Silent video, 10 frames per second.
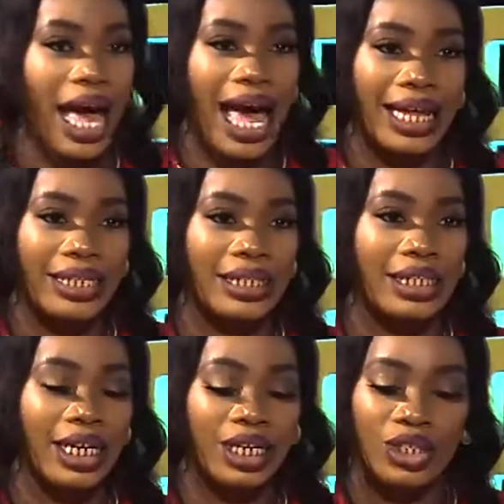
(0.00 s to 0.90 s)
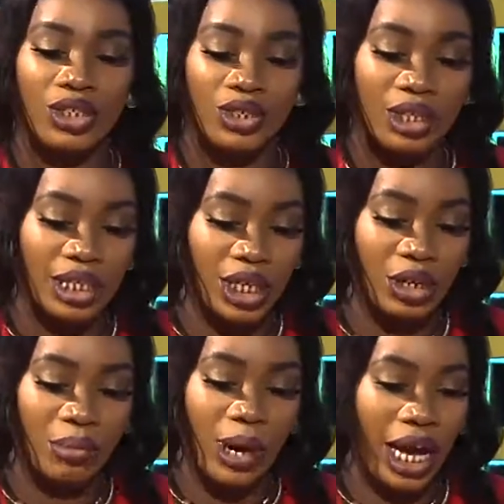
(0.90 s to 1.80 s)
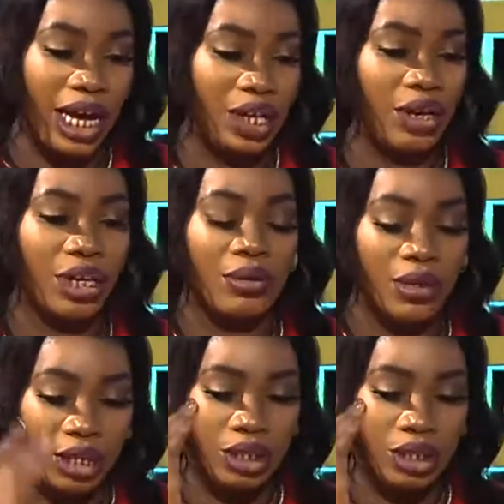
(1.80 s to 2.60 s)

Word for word: And uh, you just take your bag and your heel and,